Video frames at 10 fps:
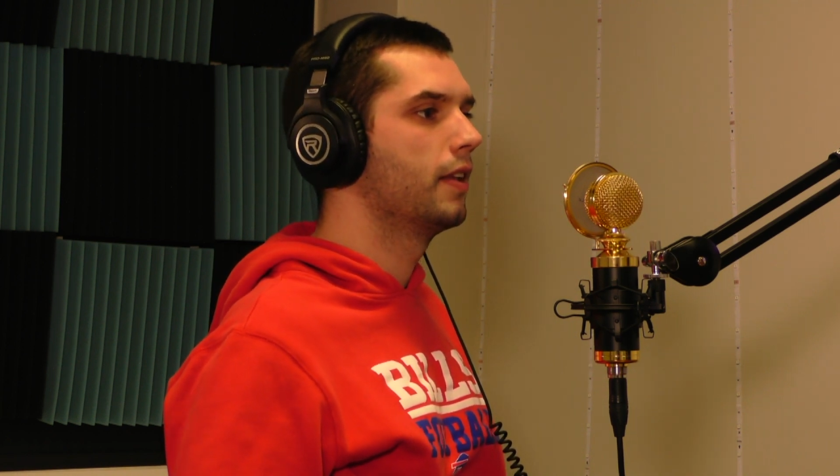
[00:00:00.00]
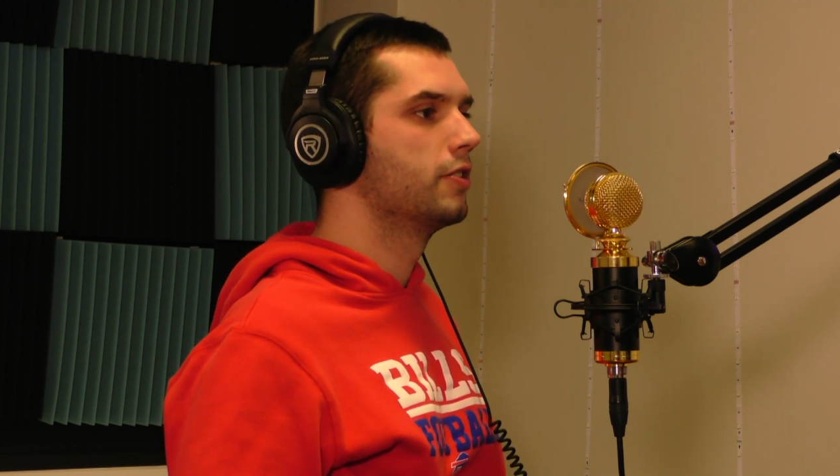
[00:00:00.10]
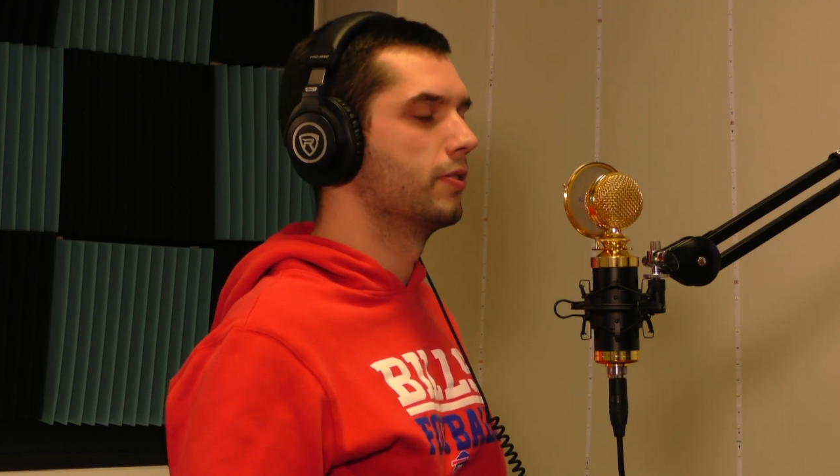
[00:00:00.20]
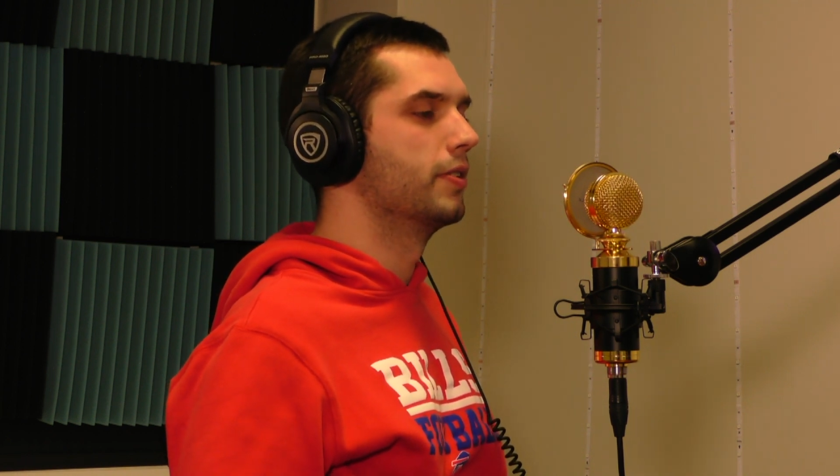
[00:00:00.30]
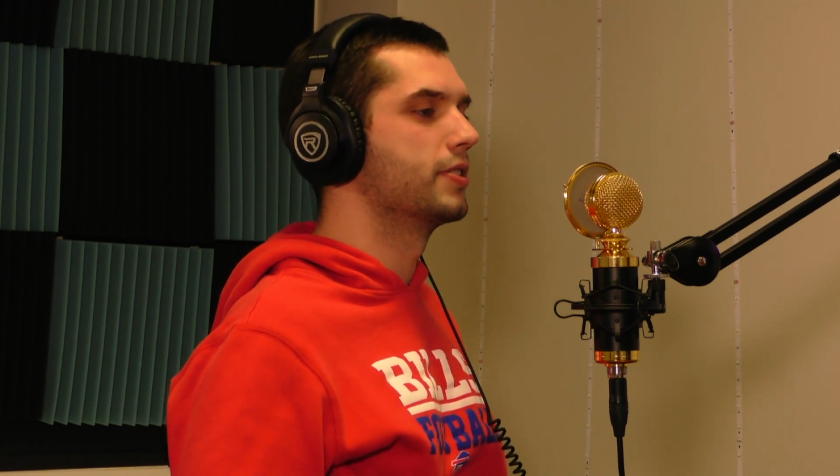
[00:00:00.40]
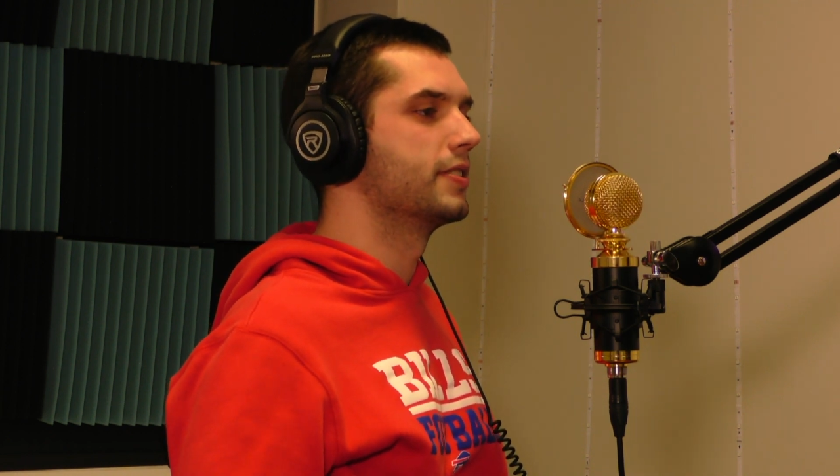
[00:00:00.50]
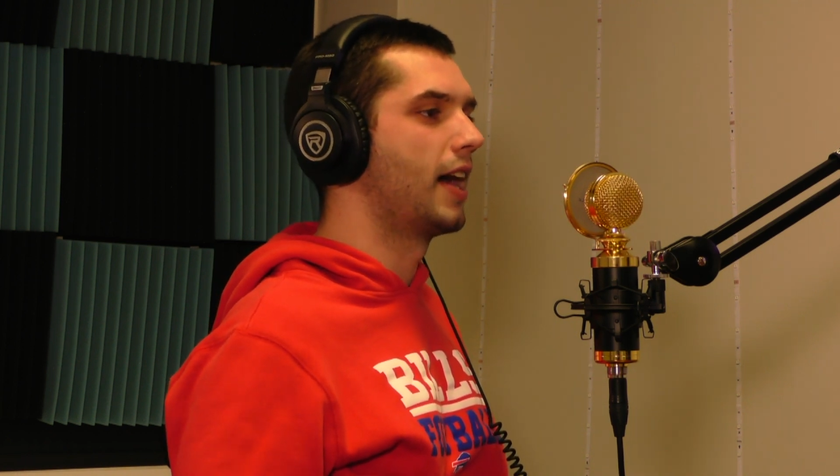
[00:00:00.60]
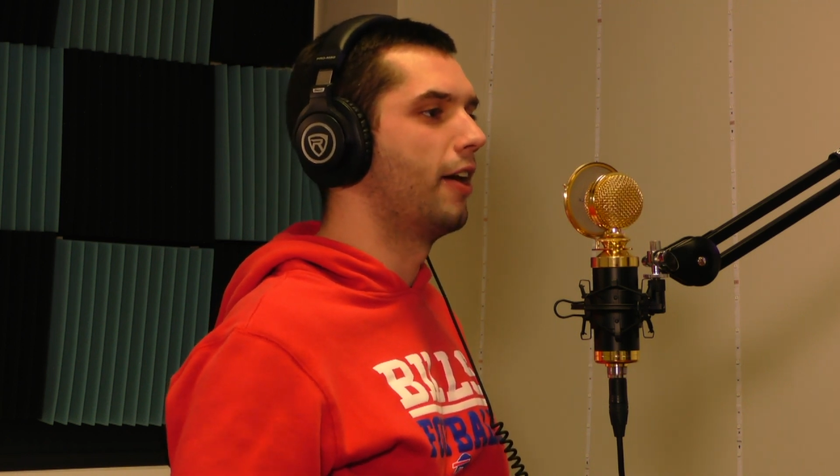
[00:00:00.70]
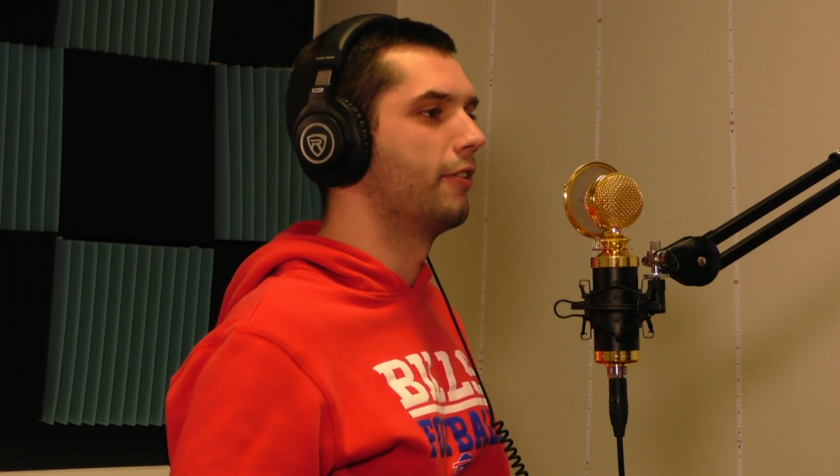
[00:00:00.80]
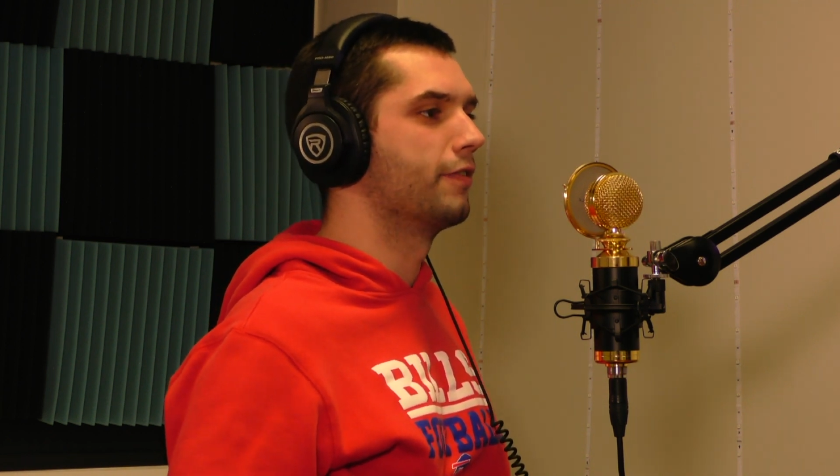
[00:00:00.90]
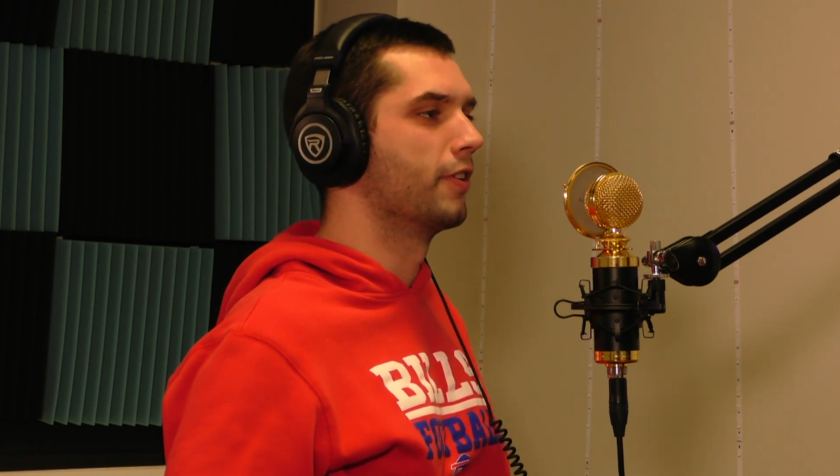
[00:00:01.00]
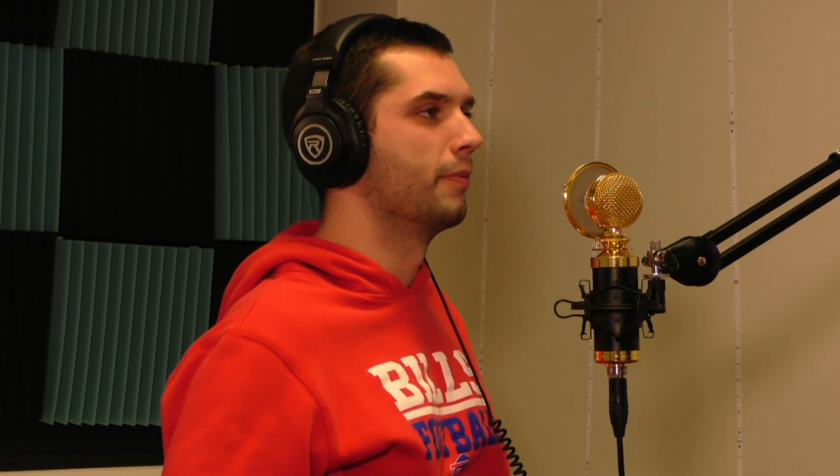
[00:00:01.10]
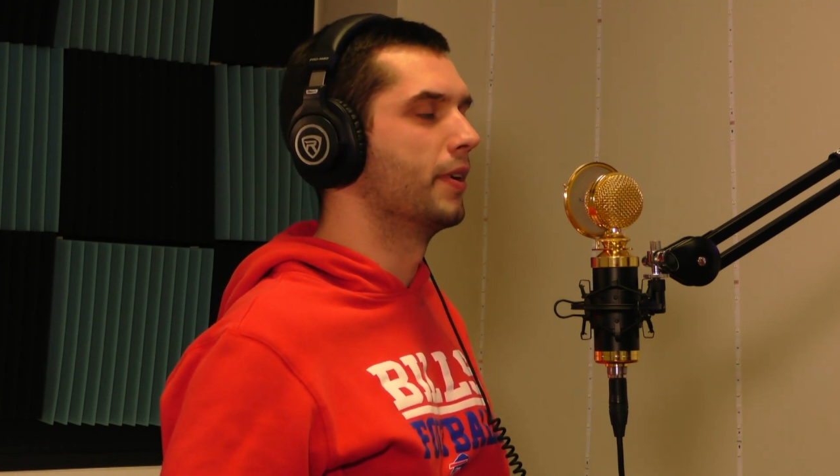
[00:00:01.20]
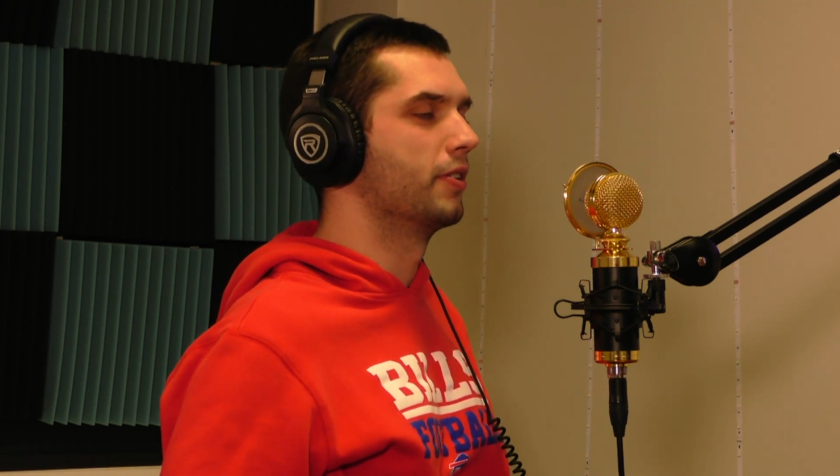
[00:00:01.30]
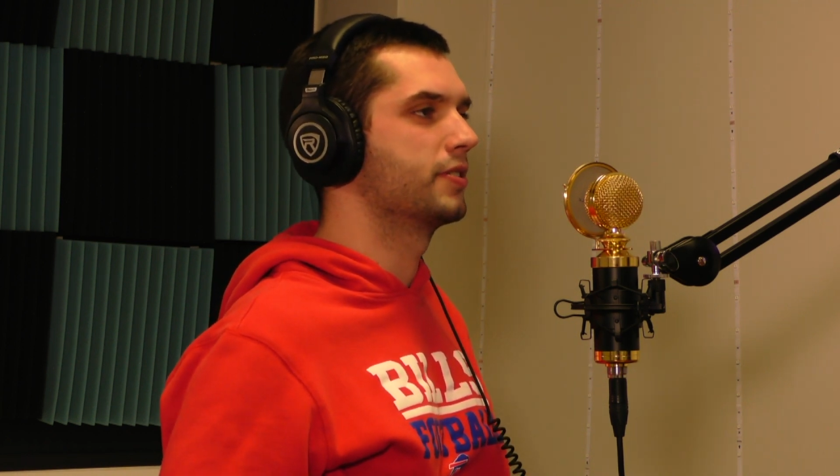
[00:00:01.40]
So he was in town for a
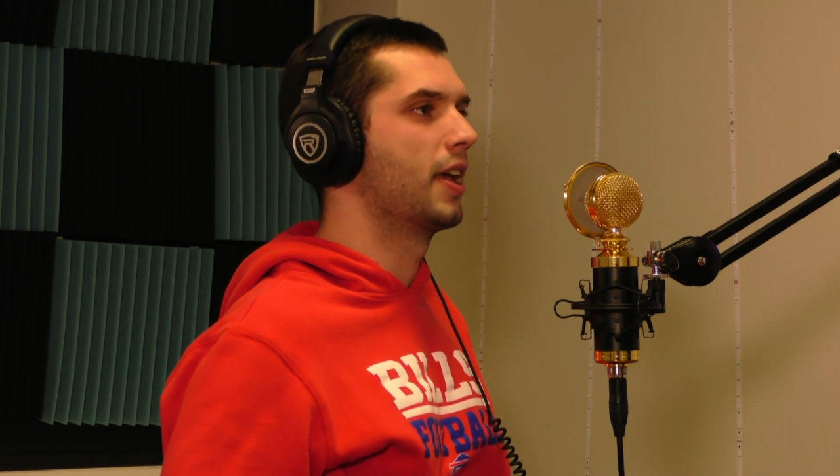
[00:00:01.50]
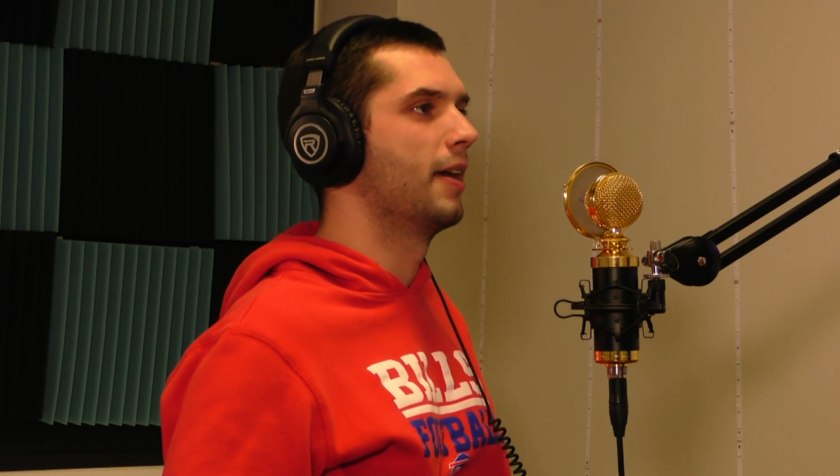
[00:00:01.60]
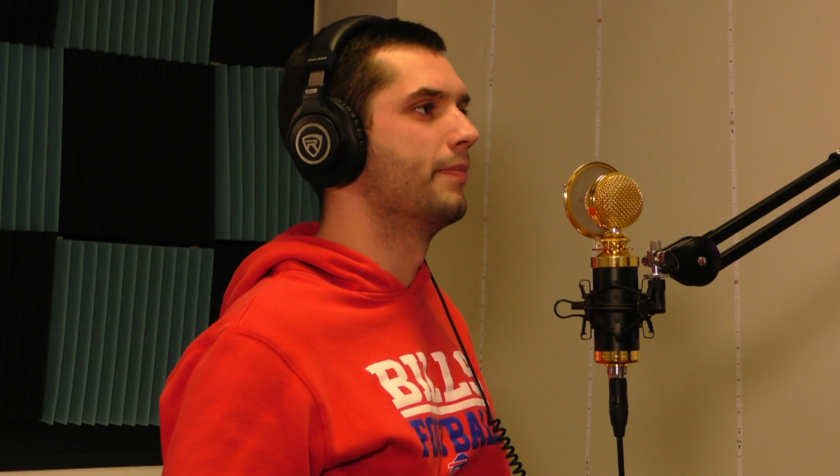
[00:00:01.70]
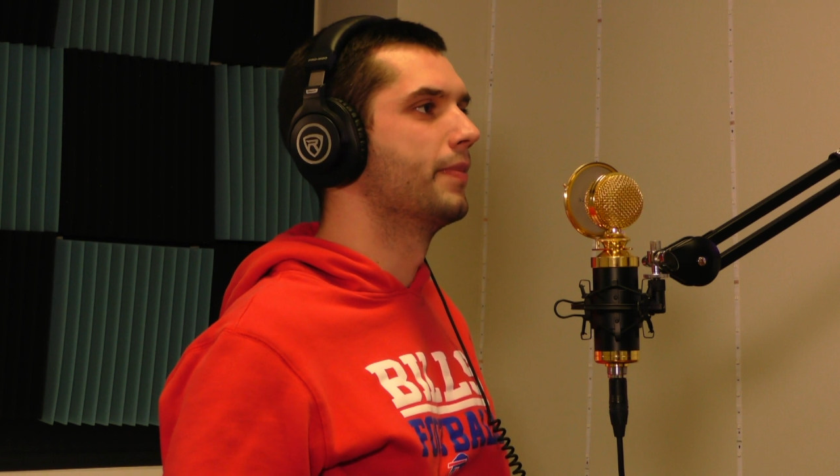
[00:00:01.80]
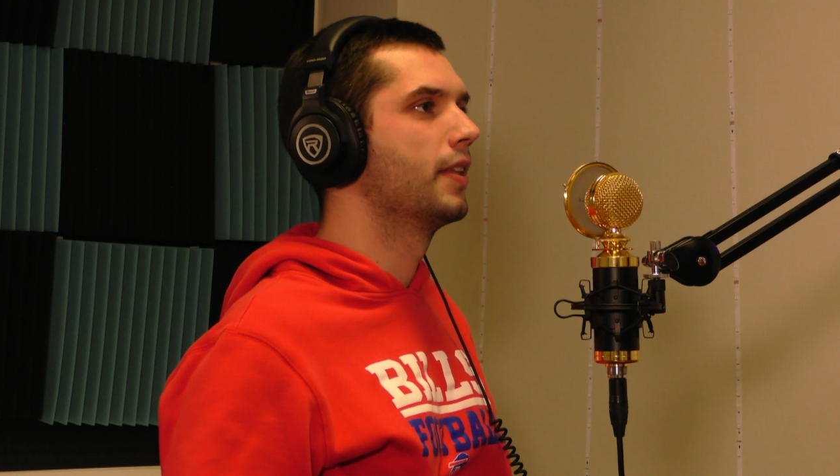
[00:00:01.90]
Bills game.